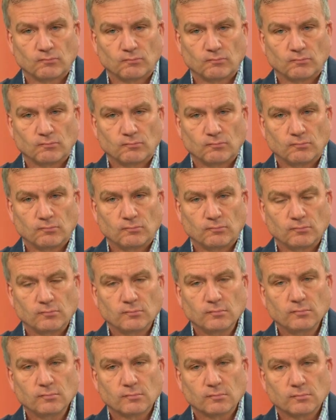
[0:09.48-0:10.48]

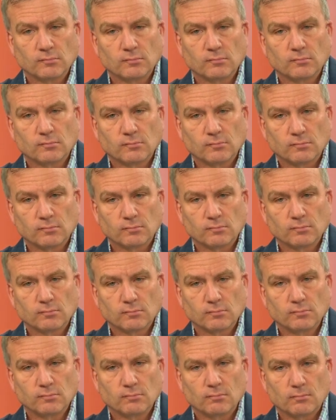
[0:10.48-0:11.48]

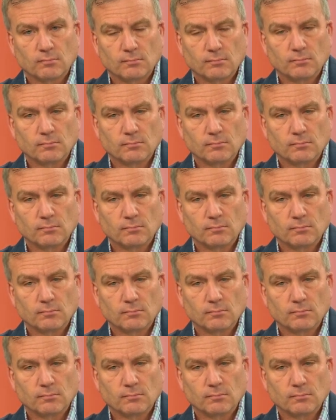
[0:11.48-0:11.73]
The person shown says nothing.